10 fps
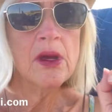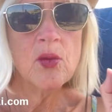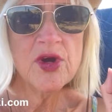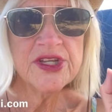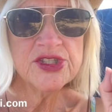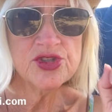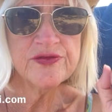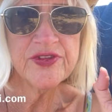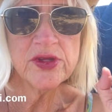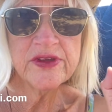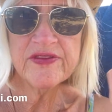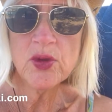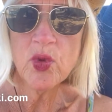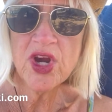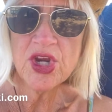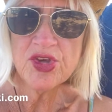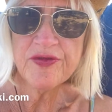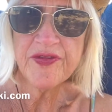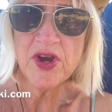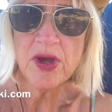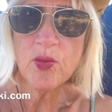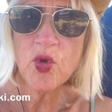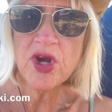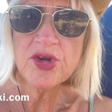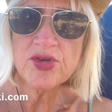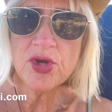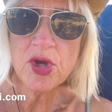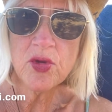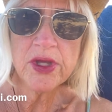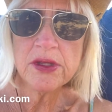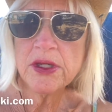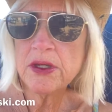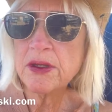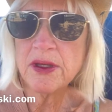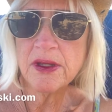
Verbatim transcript: What do you do for a living? Where are you from? Where are you going? Like